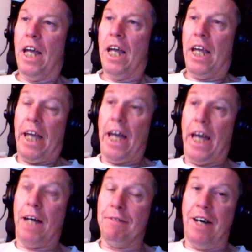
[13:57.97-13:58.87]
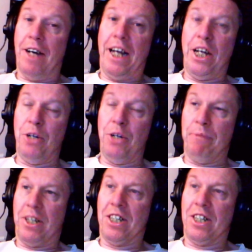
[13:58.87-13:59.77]
Yeah, I know,
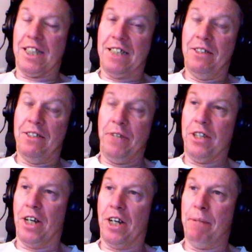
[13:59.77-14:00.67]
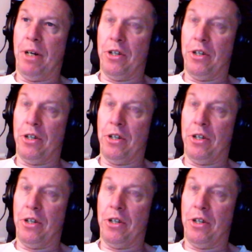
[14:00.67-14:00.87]
because we talked about it